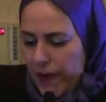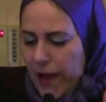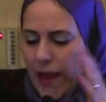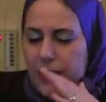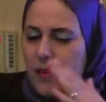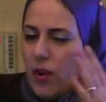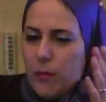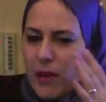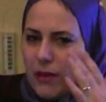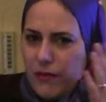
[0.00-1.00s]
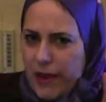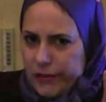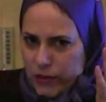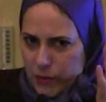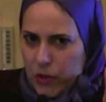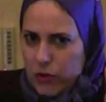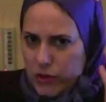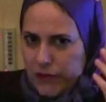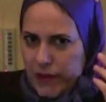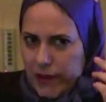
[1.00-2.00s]
And there are many factors because
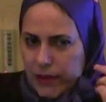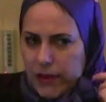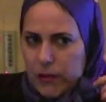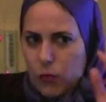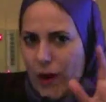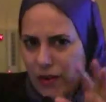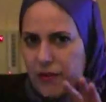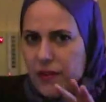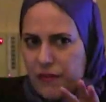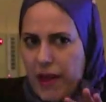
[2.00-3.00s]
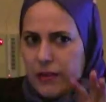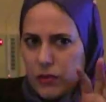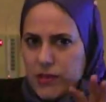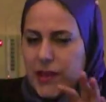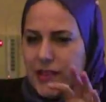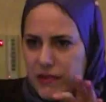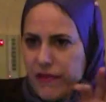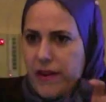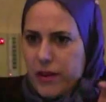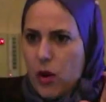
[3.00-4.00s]
of that. One of the factors that is
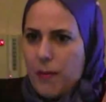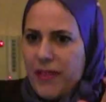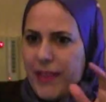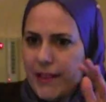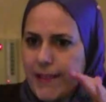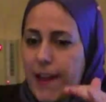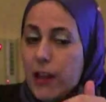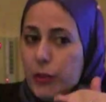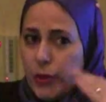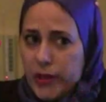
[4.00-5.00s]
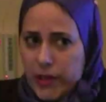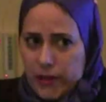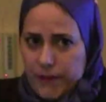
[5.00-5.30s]
very common that the elderly